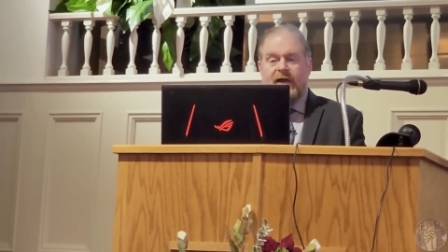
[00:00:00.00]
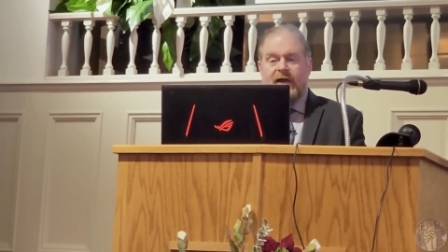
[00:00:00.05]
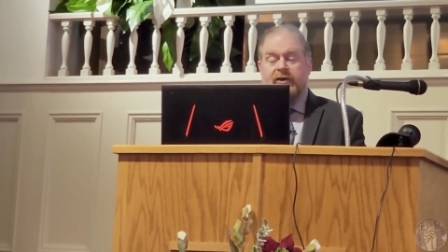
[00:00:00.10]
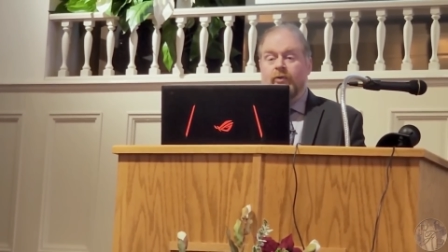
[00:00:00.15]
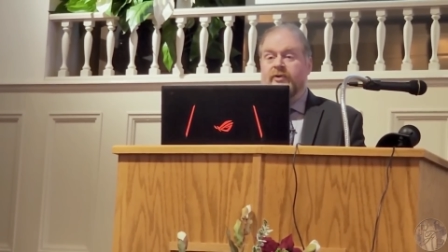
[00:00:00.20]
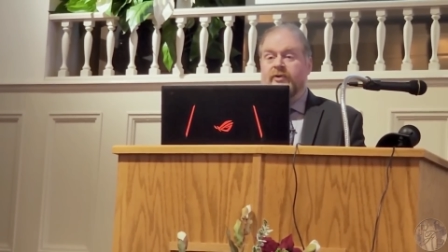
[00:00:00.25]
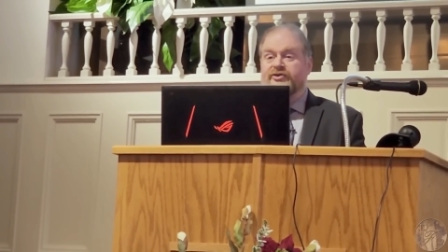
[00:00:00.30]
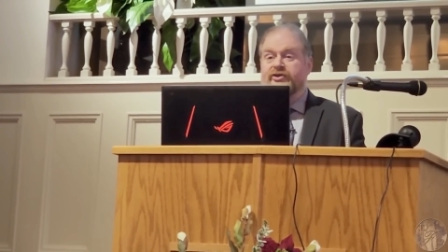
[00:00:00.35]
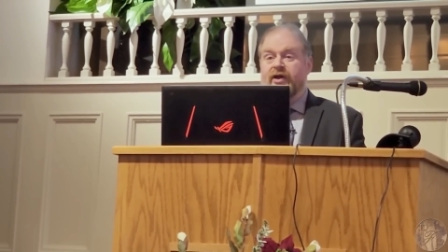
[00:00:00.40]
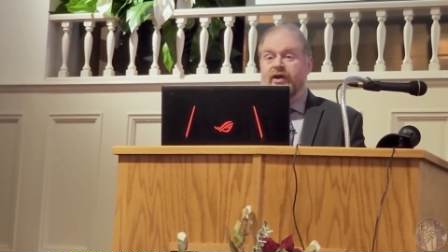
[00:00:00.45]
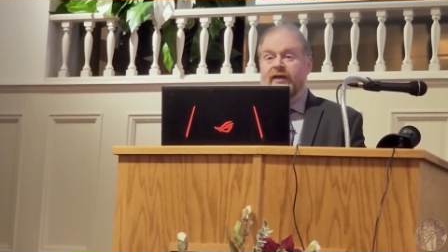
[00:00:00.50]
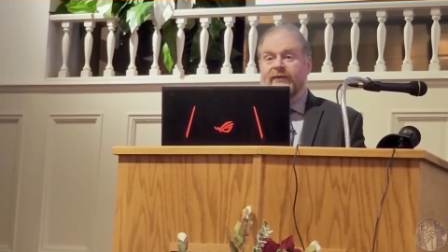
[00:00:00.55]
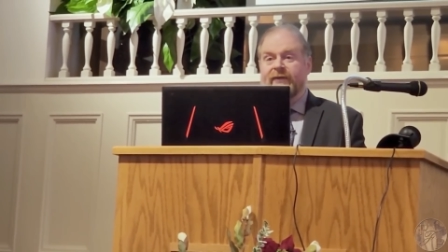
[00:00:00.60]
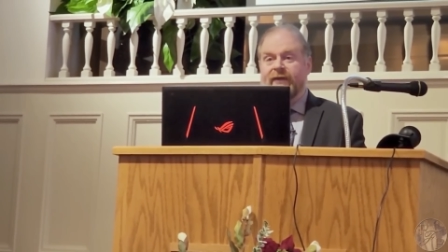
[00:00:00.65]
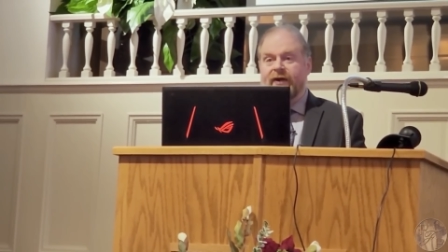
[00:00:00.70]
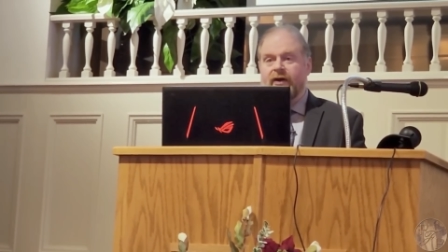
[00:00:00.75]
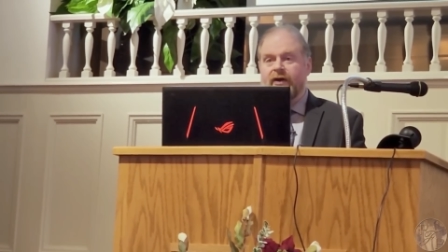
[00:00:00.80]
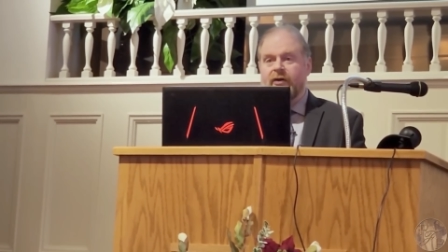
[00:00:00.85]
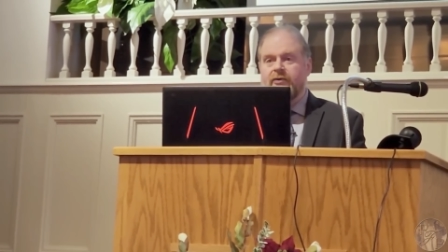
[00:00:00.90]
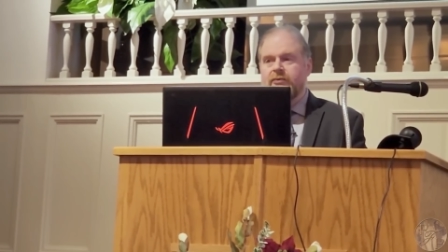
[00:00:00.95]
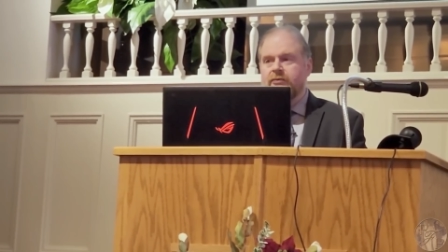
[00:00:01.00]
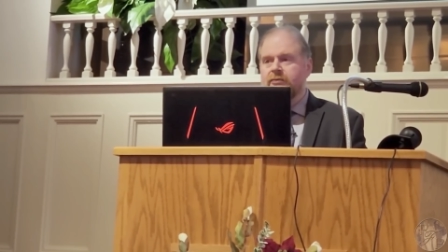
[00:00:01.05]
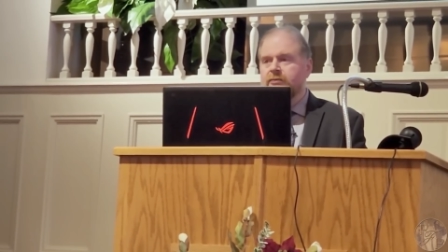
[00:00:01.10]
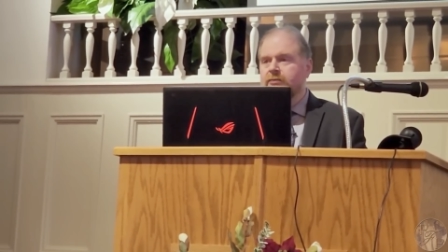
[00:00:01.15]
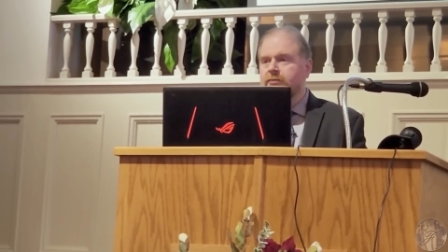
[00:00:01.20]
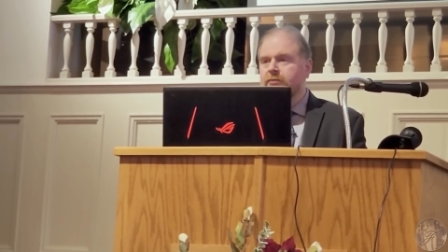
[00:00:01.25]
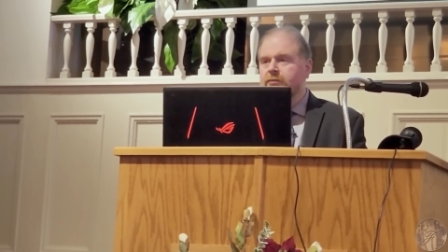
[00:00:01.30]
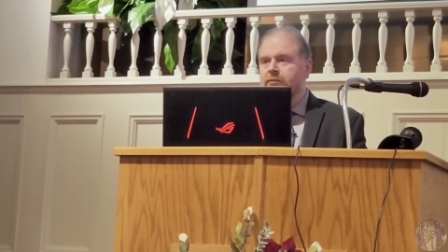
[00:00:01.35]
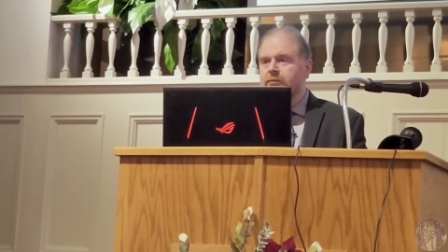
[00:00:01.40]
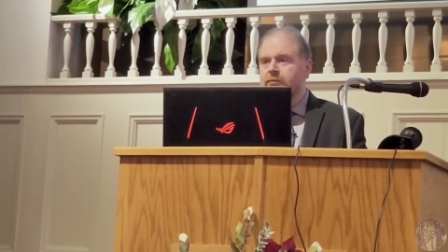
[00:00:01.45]
I know what's not there
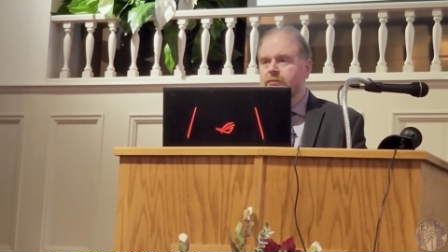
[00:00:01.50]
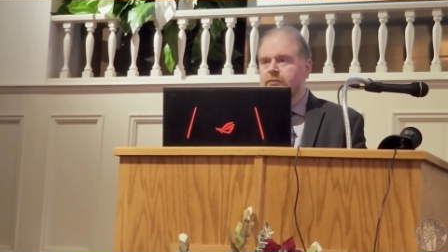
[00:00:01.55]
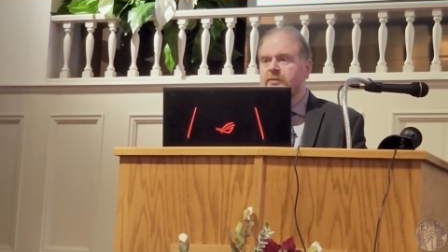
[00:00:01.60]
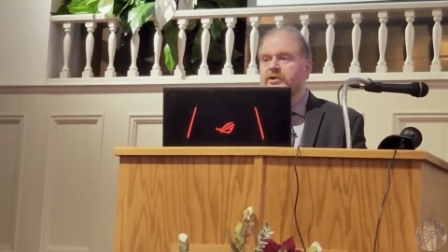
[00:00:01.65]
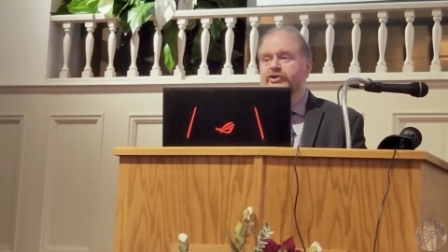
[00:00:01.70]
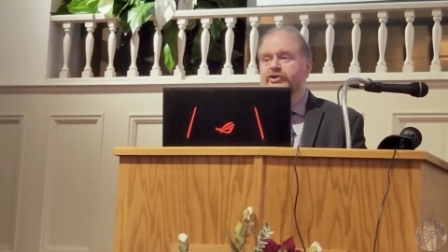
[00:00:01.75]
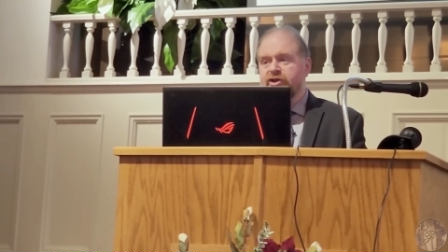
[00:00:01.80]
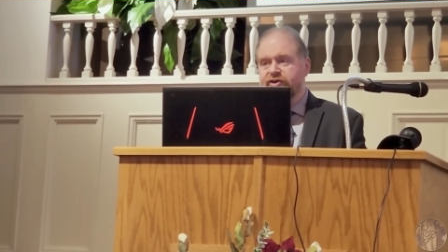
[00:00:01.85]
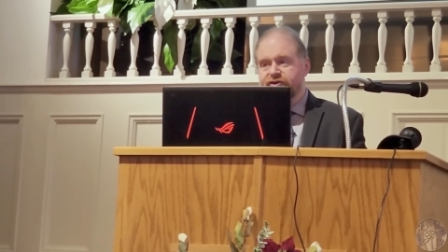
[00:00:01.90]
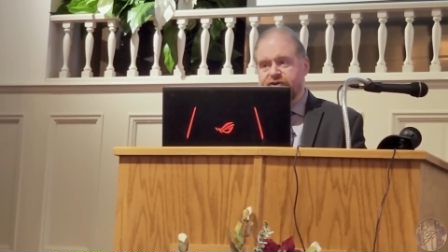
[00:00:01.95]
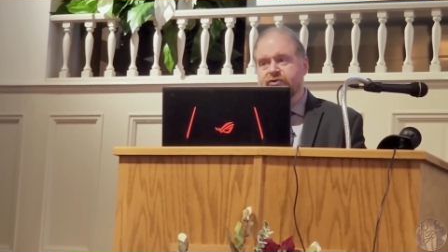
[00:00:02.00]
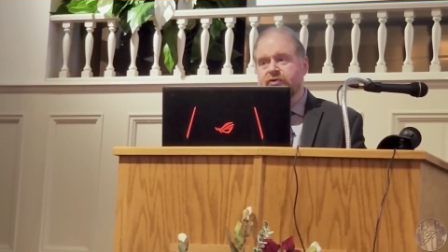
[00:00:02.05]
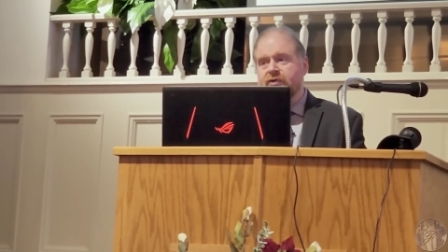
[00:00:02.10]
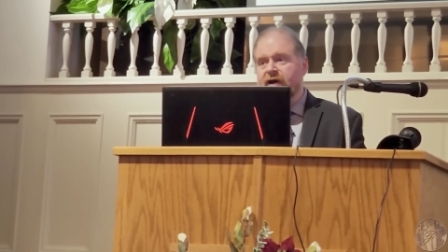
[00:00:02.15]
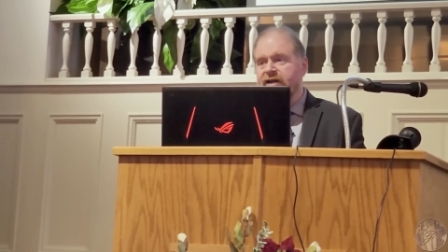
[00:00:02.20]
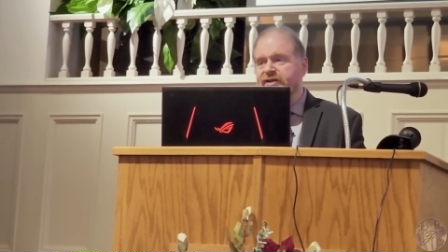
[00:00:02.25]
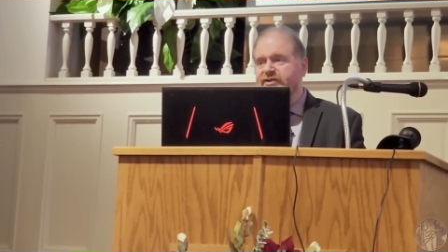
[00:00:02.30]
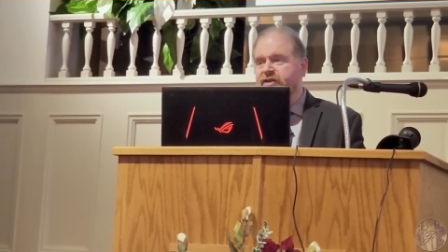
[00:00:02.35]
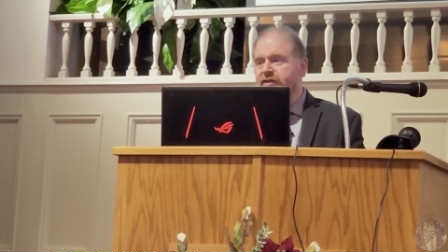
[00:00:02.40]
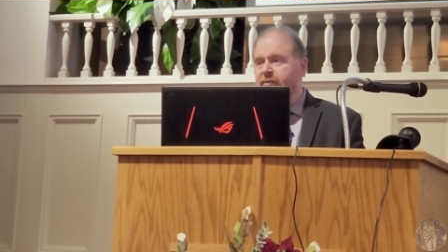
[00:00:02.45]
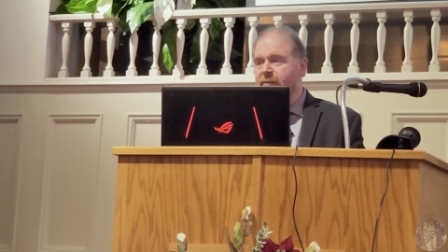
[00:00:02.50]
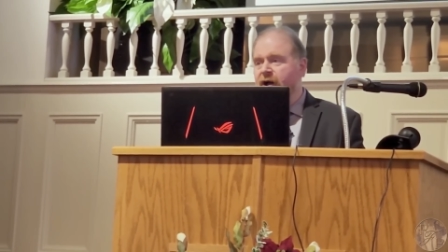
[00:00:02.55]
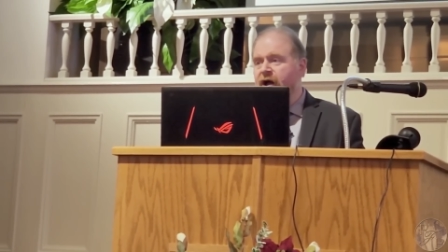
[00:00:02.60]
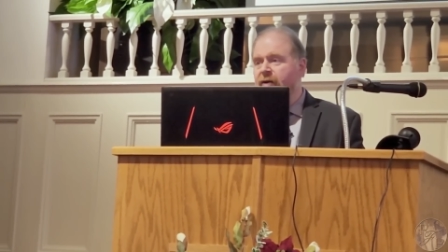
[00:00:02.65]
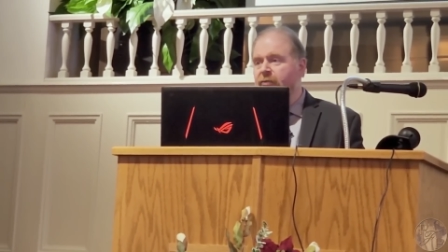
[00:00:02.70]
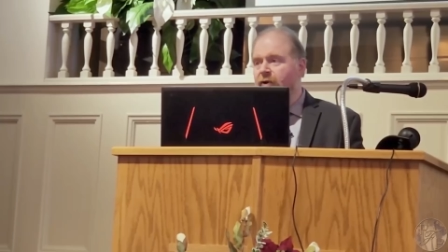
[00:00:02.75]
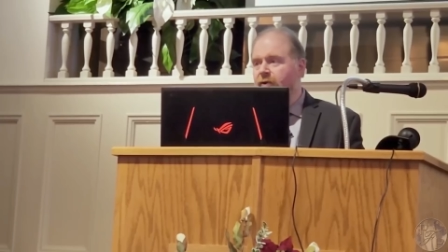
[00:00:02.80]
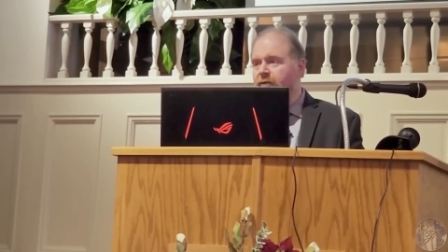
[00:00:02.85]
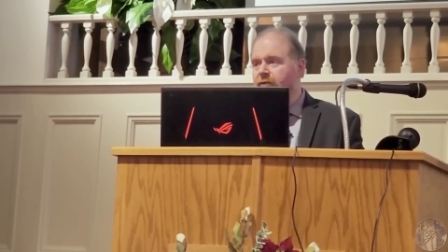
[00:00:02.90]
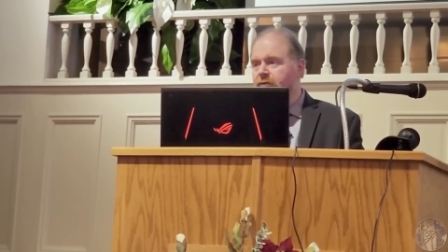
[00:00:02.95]
Jesus Christ and the
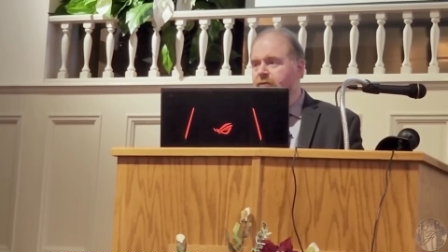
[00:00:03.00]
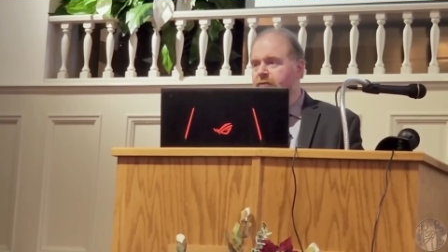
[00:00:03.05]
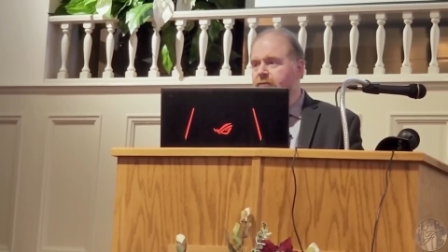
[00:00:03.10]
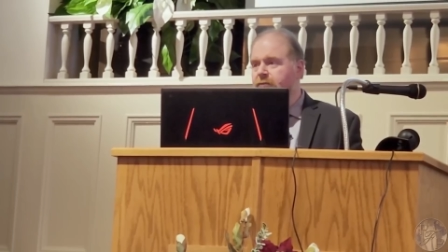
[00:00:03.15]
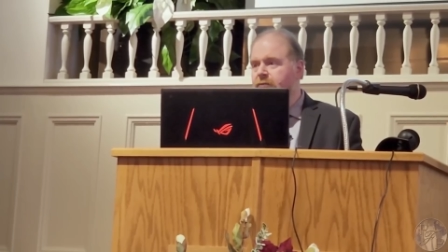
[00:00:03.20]
Bible.